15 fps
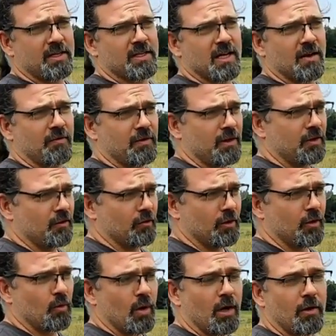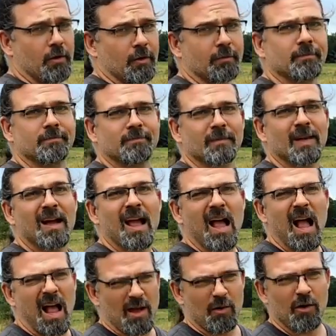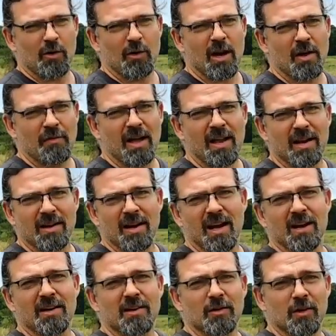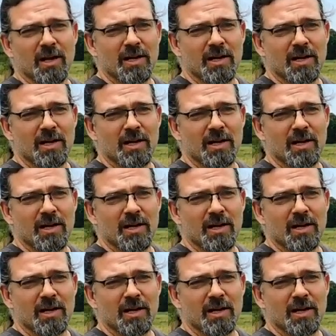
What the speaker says: 70 degree weather. I'd rather have had it 90 the